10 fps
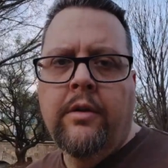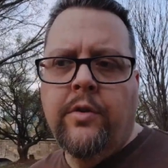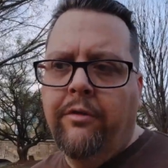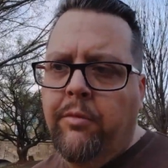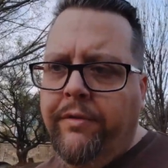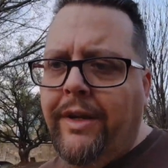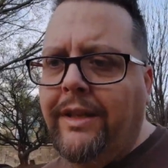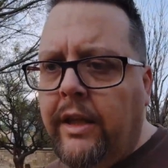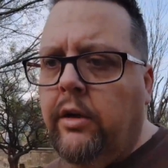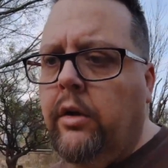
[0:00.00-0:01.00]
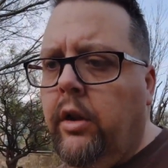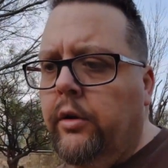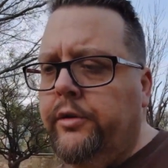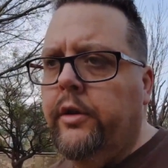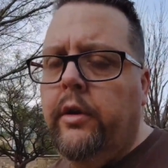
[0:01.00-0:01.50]
So I've moved a little
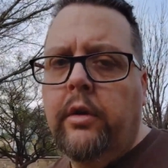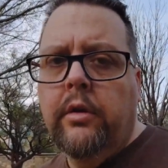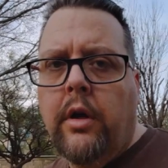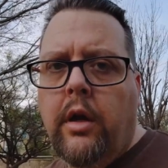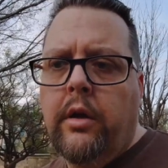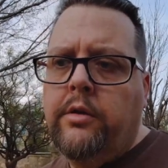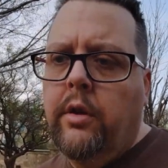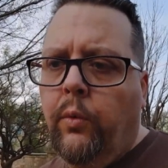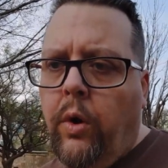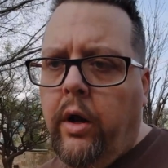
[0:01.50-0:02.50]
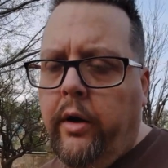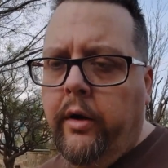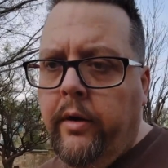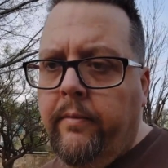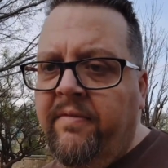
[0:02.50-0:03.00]
closer to the
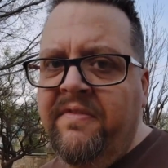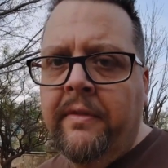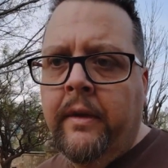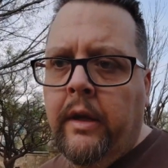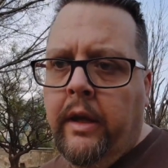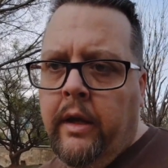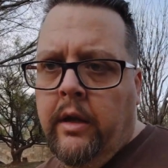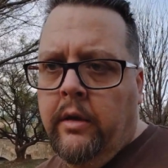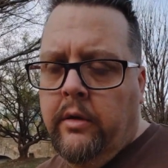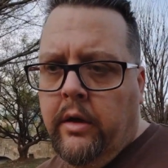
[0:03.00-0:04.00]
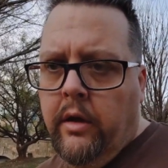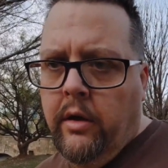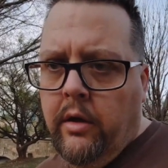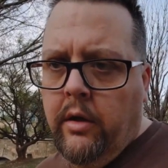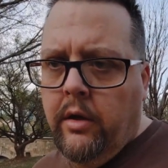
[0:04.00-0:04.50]
water, and
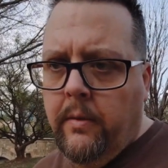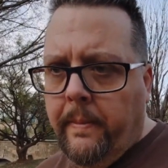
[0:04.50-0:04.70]
I've